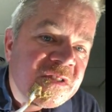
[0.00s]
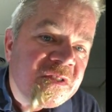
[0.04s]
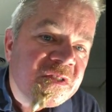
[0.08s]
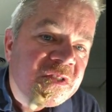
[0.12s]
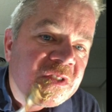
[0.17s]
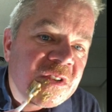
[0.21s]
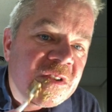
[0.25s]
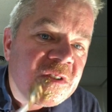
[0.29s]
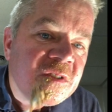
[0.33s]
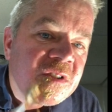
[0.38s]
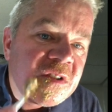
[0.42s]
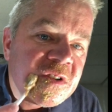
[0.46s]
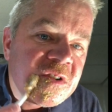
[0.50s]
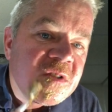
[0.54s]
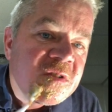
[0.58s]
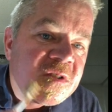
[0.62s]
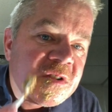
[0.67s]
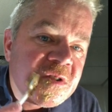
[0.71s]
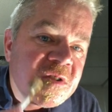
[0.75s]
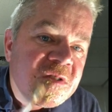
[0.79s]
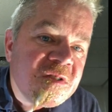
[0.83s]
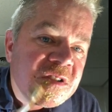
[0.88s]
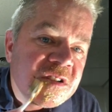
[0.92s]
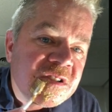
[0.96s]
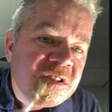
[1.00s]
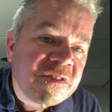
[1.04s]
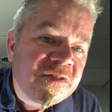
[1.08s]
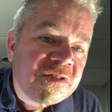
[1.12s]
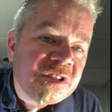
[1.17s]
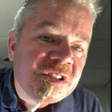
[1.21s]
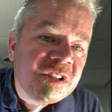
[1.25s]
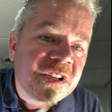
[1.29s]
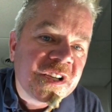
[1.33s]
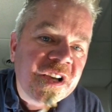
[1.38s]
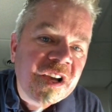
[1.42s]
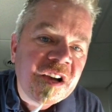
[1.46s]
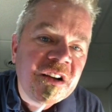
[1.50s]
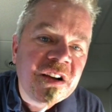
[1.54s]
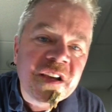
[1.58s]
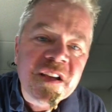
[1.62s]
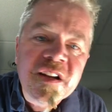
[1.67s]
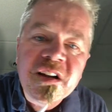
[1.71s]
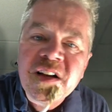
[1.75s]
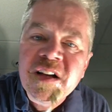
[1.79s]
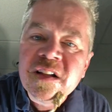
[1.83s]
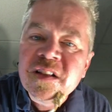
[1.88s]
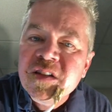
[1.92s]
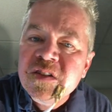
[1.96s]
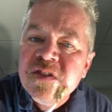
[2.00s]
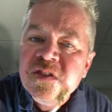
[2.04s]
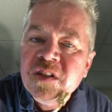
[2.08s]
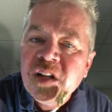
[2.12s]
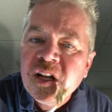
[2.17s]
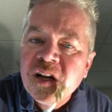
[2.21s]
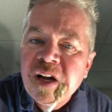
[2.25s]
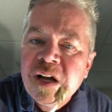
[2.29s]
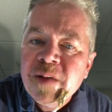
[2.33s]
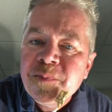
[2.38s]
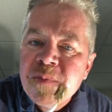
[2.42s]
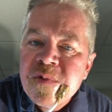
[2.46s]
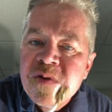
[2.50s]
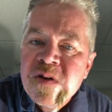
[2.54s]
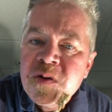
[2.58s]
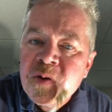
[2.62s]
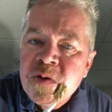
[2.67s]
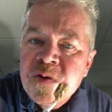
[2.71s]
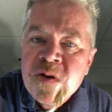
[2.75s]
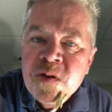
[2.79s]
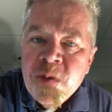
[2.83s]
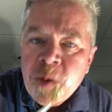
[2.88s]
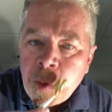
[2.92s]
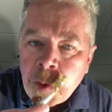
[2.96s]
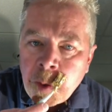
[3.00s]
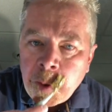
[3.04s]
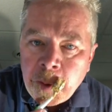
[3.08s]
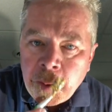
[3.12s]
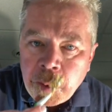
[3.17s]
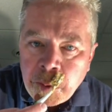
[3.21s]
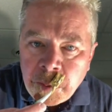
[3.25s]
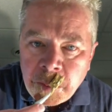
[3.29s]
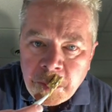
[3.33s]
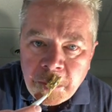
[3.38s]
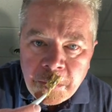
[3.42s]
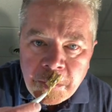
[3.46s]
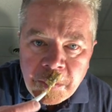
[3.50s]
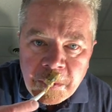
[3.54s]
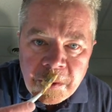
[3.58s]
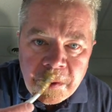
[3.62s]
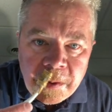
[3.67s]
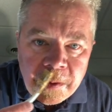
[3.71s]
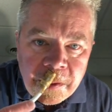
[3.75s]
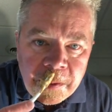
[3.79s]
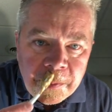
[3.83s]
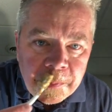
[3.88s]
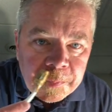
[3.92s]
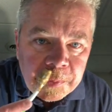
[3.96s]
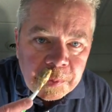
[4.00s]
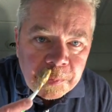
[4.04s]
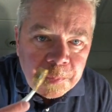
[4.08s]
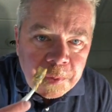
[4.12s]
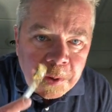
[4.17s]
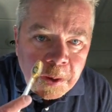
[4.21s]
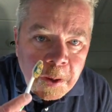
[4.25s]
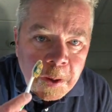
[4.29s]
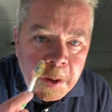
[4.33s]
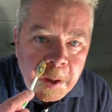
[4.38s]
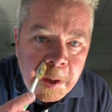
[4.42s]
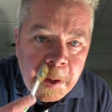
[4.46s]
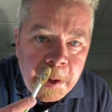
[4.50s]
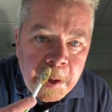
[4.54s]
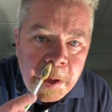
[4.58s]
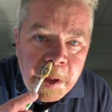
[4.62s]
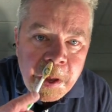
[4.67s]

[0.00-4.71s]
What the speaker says: So I'm gonna really gunk it on this time and be back.